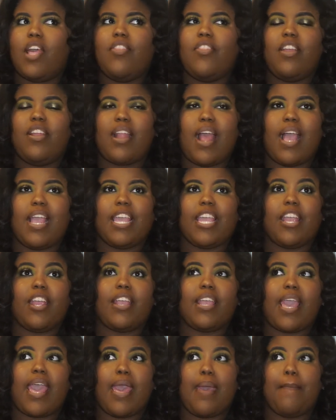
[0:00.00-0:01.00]
They're not here
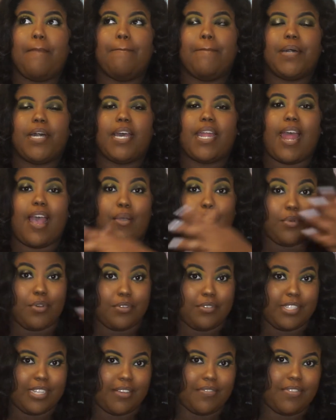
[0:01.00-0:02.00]
yet, but I
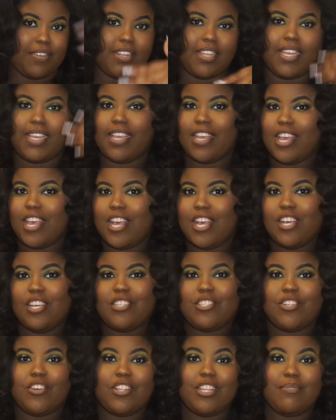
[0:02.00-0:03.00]
will definitely
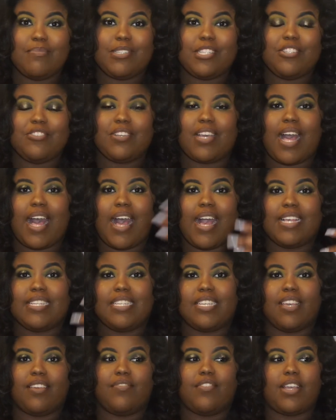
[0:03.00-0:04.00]
show them to you guys
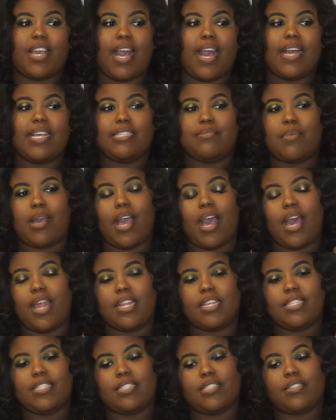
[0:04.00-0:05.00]
and give you guys my
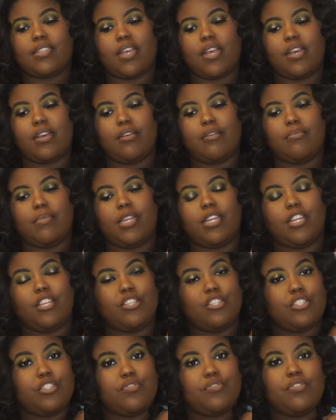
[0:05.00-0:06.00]
honest
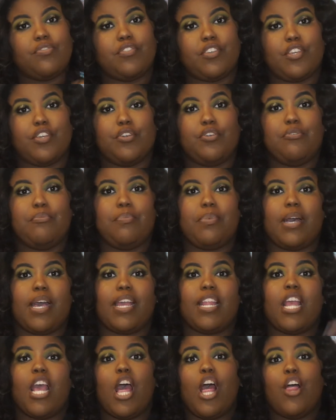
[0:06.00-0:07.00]
initial review.
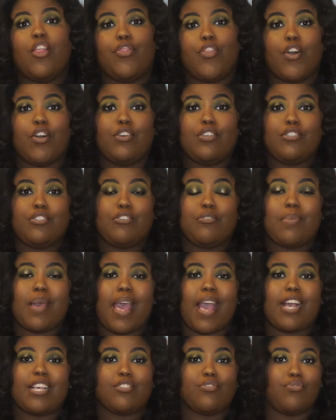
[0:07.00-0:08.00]
But those two
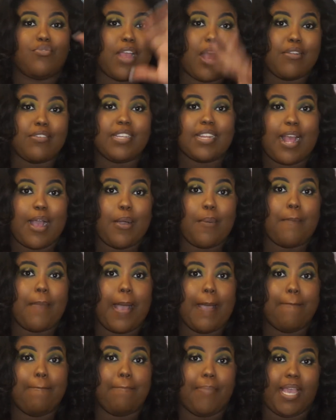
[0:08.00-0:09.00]
bags rounded out
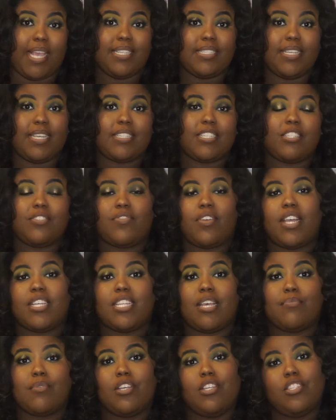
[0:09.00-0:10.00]
my basics as far
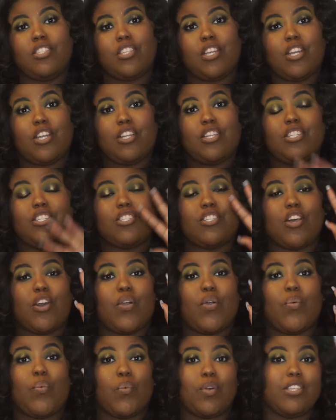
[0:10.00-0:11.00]
as I'm concerned.
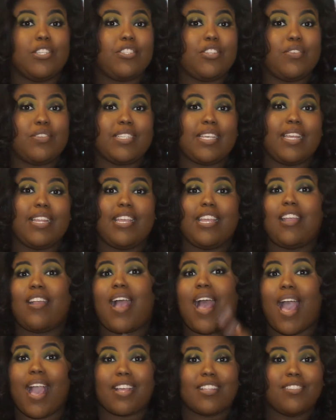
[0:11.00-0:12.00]
So once those get
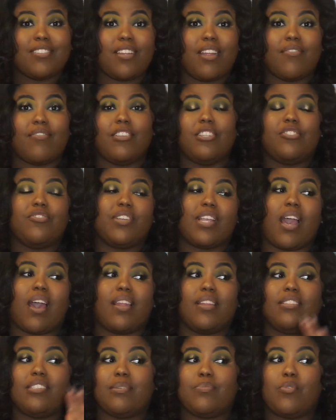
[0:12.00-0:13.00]
here, I can start venturing
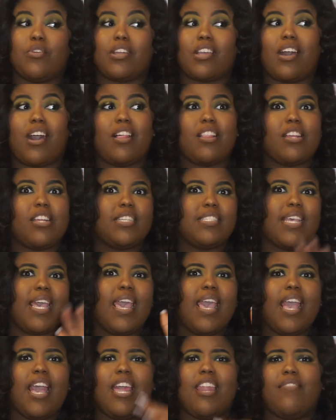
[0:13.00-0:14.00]
out into more colors,
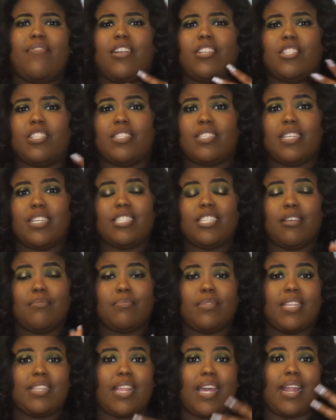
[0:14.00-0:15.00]
and if I just see
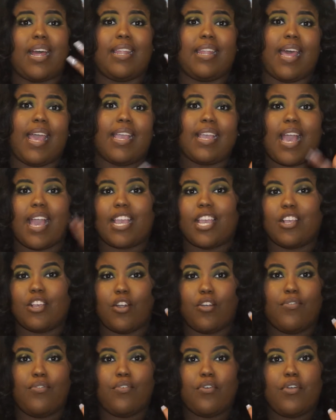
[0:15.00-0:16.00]
something that I like, I can
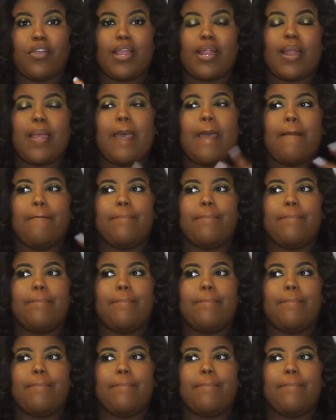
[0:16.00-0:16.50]
go for it.